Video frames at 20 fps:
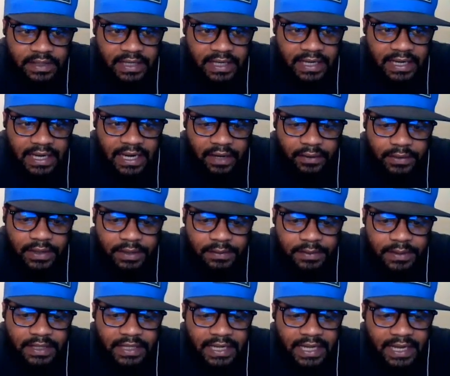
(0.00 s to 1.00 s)
And now we can
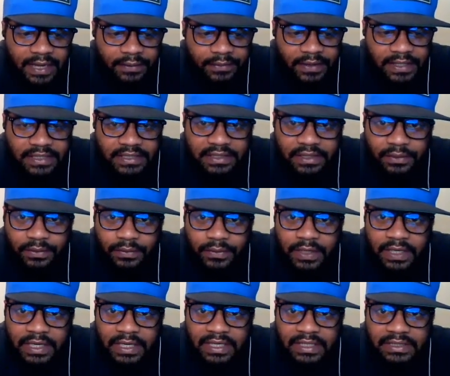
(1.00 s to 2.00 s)
put the gateway. So
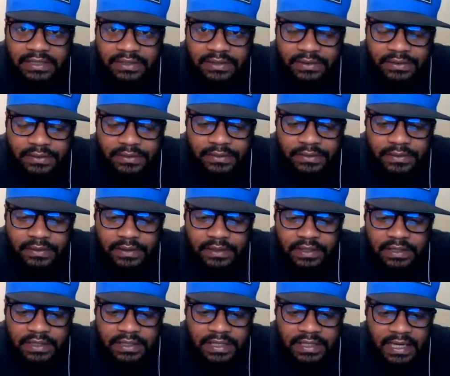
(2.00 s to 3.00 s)
one ninety-two
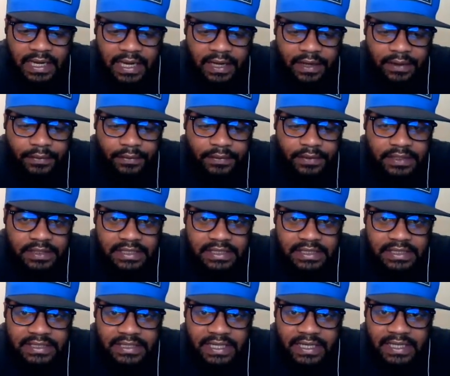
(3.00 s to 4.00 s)
dot one
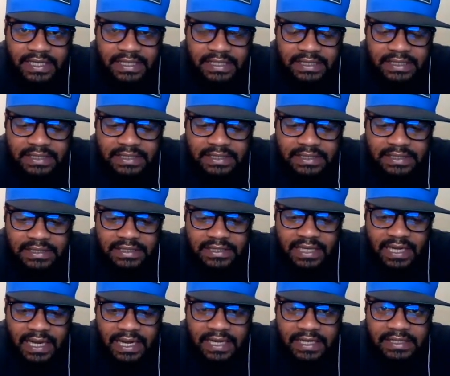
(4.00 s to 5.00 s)
sixty-eight
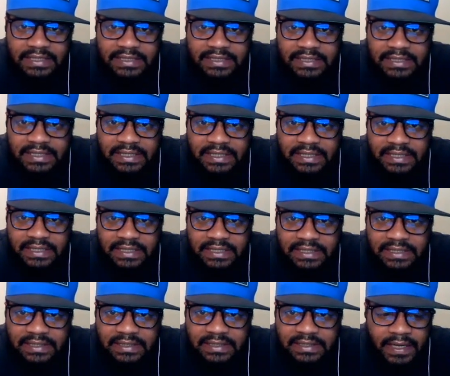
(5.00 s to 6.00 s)
dot
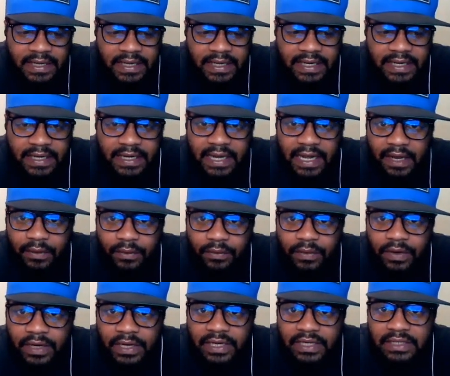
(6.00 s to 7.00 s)
ten and dot
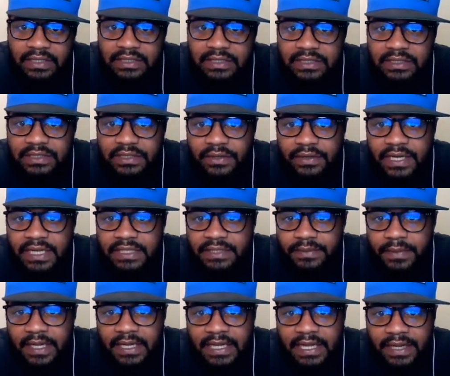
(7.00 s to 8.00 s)
one. So that's
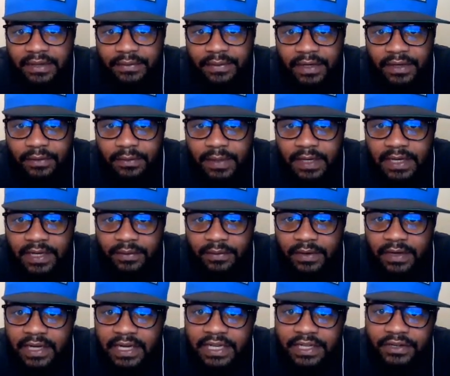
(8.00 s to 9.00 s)
my gateway on my
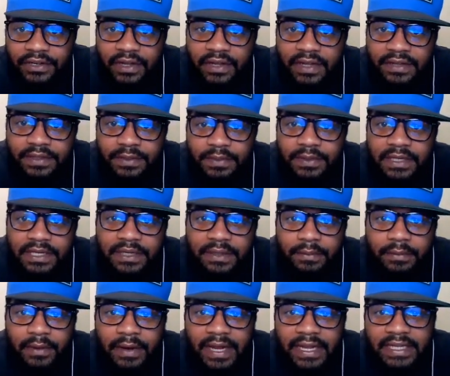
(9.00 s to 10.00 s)
network. And you don't have to put it
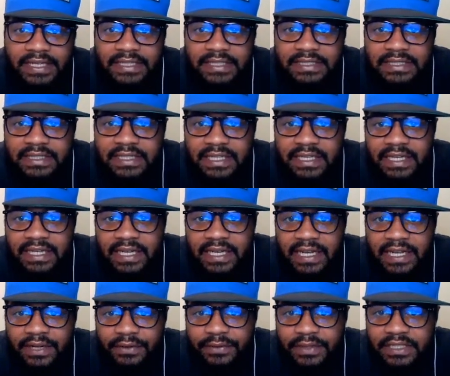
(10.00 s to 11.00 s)
in brackets.
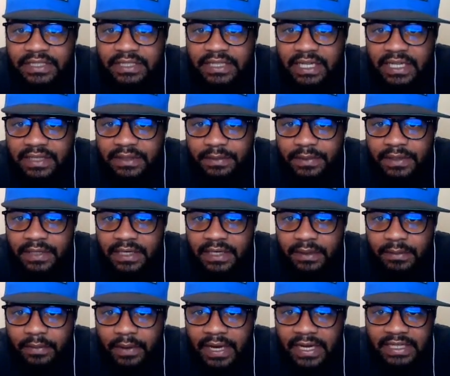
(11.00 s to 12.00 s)
And the reason you have to put it
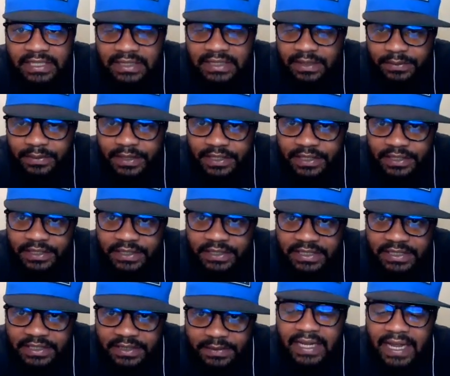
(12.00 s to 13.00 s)
in brackets up here
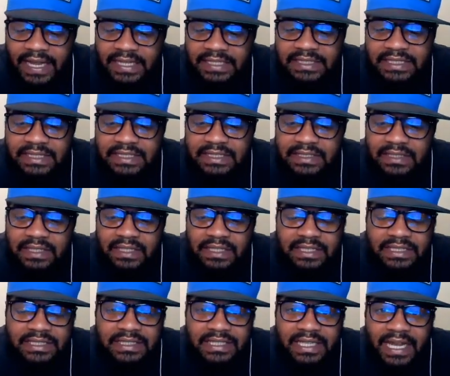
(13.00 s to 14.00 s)
is it has this
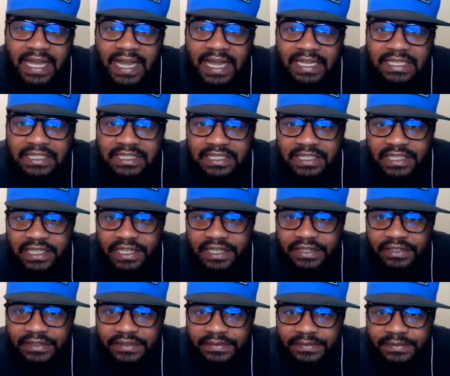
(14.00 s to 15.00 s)
uh, slash in
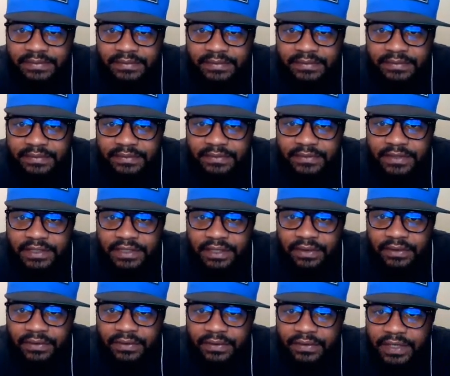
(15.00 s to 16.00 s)
there.
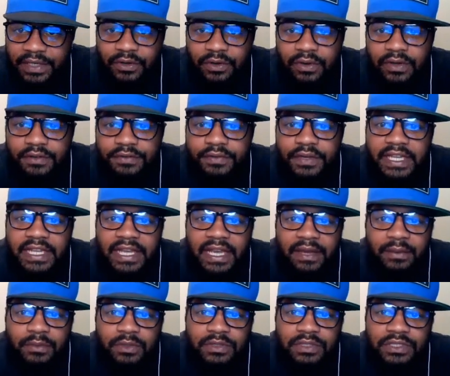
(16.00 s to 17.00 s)
So in order for
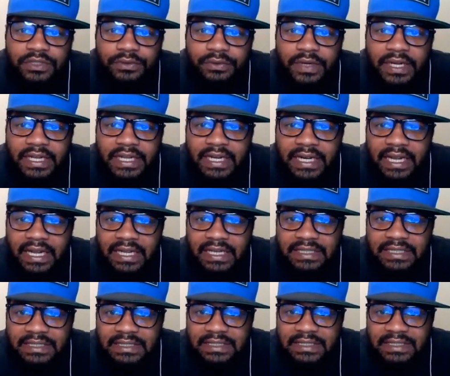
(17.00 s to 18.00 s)
YAML to
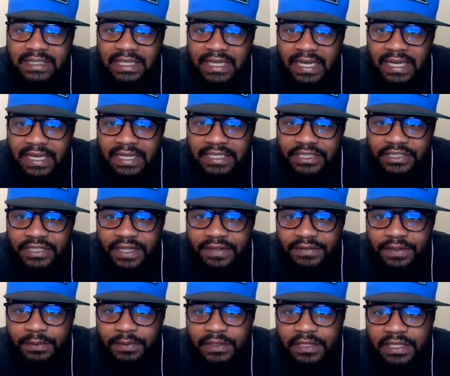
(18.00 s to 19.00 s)
recognize the slash, you have
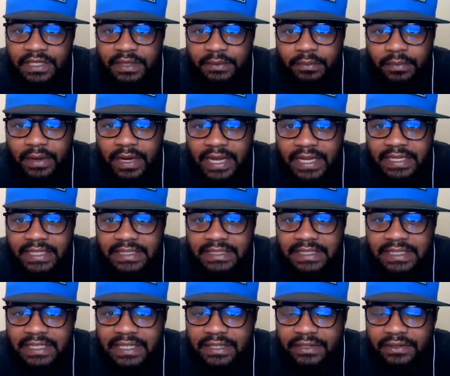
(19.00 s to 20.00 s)
to put it in brackets.
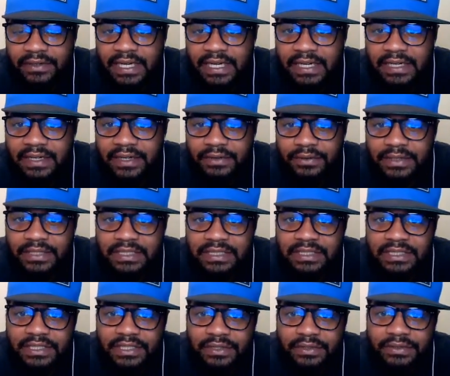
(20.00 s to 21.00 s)
And that'll let it know it's,
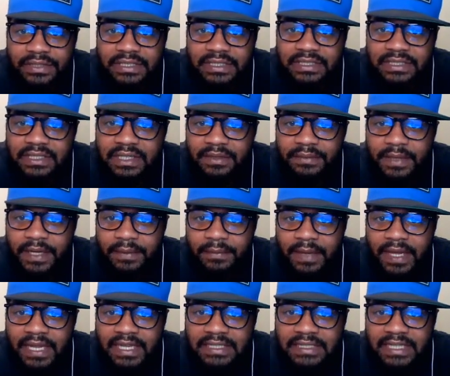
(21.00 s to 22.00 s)
you know, it's subnet
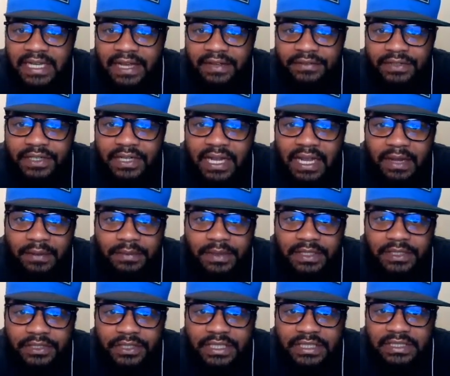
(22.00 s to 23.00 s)
mask after the I P
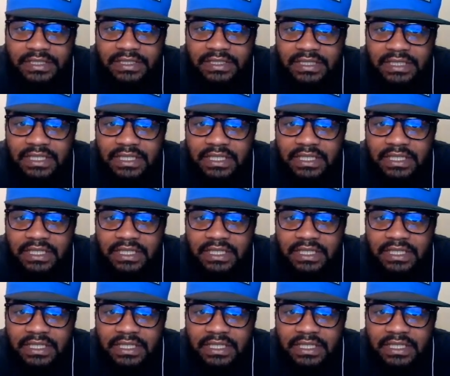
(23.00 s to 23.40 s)
address.